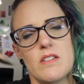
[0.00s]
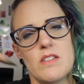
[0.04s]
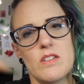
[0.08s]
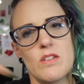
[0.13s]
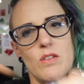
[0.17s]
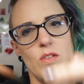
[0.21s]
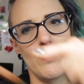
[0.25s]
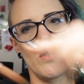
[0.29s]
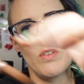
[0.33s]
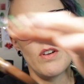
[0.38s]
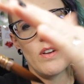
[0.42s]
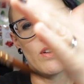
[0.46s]

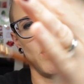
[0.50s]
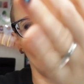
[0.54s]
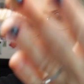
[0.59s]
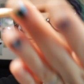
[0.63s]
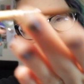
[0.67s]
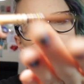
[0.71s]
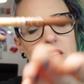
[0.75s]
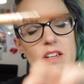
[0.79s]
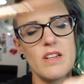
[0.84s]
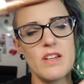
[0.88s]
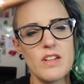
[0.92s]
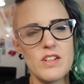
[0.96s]
So not
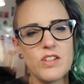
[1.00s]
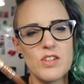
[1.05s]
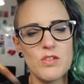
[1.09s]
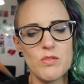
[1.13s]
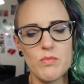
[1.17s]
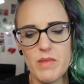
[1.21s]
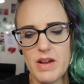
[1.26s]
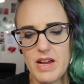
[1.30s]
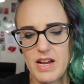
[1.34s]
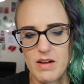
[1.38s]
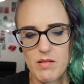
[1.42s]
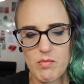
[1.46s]
only could you
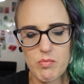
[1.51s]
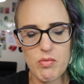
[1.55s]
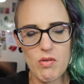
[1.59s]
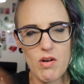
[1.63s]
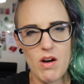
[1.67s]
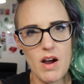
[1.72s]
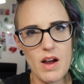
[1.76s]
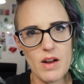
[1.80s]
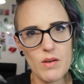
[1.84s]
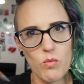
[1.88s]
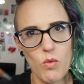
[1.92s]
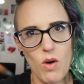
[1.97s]
make
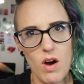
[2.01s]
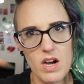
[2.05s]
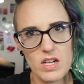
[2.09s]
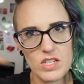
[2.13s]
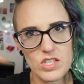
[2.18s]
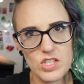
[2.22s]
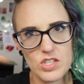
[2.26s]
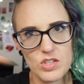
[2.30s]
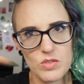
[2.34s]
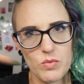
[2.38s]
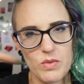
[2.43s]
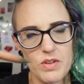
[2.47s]
broad
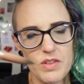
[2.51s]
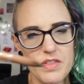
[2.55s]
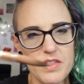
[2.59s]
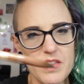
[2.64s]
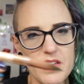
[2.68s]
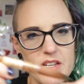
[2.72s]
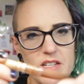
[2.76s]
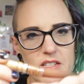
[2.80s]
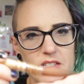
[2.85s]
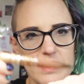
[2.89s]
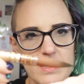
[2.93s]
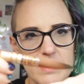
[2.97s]
washes with
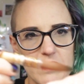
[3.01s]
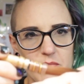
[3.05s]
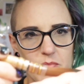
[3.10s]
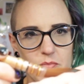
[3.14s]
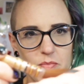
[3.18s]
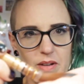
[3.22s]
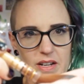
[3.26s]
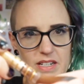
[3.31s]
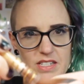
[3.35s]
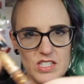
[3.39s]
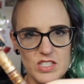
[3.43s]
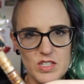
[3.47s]
this
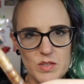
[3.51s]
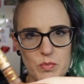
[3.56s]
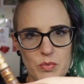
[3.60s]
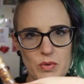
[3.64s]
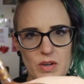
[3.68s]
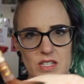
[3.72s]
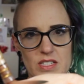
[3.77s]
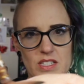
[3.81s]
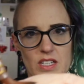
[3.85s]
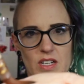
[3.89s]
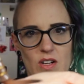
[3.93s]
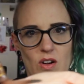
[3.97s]
by just
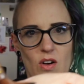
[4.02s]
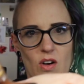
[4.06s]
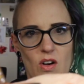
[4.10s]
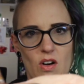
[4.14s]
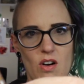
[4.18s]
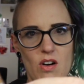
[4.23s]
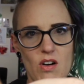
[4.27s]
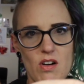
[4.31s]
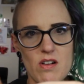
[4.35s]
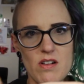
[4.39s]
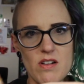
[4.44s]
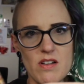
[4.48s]
pressing
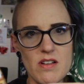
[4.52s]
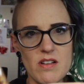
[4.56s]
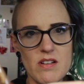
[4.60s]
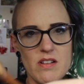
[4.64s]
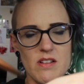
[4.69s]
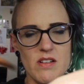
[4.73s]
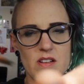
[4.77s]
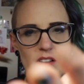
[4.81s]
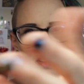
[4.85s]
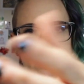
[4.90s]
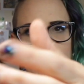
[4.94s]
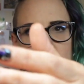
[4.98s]
hard,
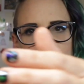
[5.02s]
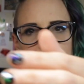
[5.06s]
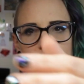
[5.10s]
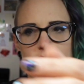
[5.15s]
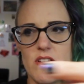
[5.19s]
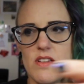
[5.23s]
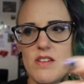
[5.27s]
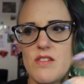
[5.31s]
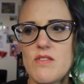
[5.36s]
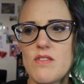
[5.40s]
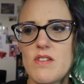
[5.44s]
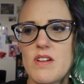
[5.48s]

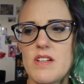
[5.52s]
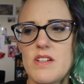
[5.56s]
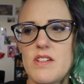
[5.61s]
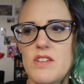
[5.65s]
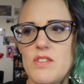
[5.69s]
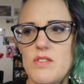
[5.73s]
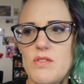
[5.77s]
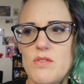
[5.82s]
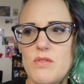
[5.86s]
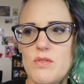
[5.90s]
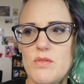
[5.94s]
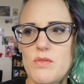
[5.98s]
you can
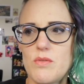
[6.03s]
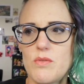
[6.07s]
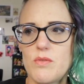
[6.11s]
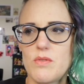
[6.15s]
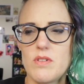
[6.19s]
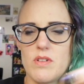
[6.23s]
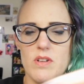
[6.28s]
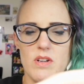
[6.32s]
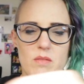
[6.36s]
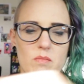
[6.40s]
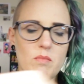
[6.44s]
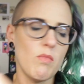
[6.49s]
do
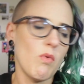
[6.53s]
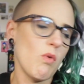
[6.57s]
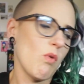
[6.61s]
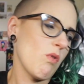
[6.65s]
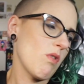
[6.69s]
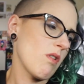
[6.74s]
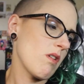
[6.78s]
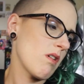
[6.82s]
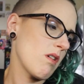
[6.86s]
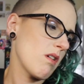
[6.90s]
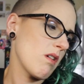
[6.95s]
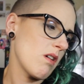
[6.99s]

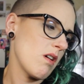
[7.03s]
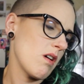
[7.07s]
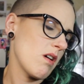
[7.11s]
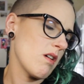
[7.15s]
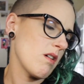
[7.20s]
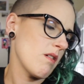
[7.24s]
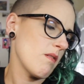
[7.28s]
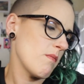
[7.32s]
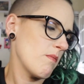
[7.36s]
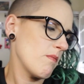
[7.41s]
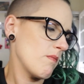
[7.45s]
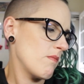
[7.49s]
more
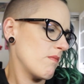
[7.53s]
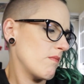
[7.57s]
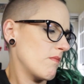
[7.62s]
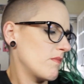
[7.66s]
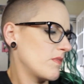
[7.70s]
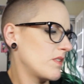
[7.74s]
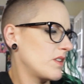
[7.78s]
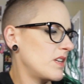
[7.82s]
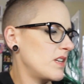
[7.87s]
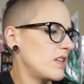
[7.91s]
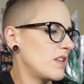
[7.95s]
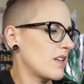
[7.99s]
um,
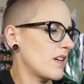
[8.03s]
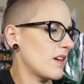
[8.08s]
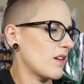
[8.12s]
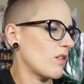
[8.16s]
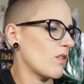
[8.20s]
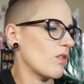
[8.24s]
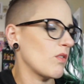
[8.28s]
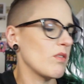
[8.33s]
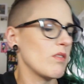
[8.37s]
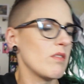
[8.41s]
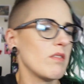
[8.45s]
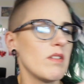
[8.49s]

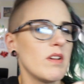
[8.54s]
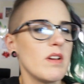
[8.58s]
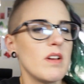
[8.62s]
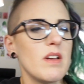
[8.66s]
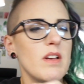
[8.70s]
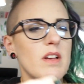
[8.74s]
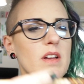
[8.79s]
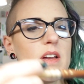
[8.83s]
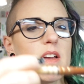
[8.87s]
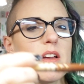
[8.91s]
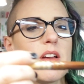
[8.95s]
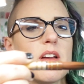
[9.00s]
detail
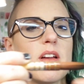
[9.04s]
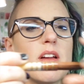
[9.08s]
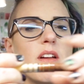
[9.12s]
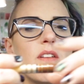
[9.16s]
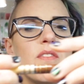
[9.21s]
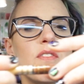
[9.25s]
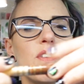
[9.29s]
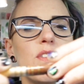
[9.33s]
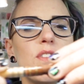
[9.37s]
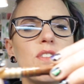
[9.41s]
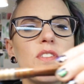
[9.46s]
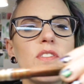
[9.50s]

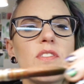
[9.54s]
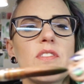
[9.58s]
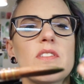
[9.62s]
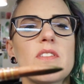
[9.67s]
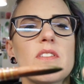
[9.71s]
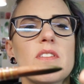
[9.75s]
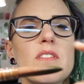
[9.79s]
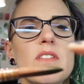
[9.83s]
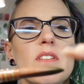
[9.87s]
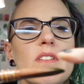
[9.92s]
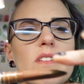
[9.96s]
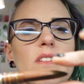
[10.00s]
if you
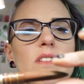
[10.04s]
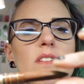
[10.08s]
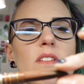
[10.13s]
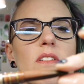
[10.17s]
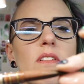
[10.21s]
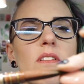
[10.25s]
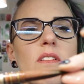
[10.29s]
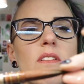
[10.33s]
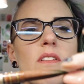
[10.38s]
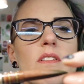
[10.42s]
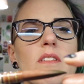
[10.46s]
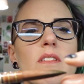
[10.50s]
just
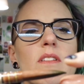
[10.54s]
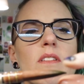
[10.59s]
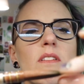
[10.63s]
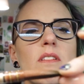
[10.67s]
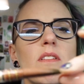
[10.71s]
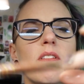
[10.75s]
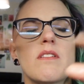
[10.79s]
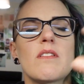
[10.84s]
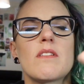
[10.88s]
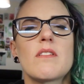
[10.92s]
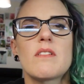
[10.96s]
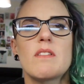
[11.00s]

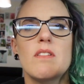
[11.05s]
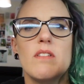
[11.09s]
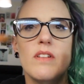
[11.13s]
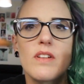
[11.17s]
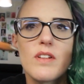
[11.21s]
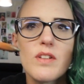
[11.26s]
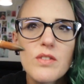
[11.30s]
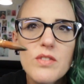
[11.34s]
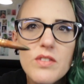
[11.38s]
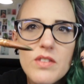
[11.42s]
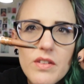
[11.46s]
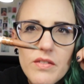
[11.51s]

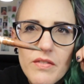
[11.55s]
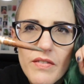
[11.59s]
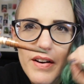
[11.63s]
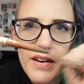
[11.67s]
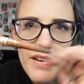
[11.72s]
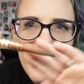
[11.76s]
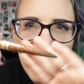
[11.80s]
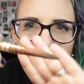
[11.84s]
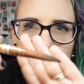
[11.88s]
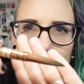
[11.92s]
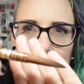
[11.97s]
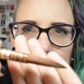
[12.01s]
use the
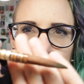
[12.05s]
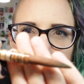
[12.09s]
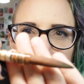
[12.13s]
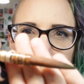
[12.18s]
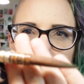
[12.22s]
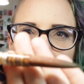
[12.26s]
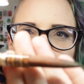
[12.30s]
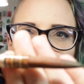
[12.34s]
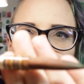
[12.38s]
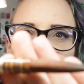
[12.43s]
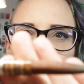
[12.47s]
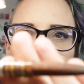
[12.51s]
very
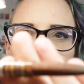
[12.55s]
end.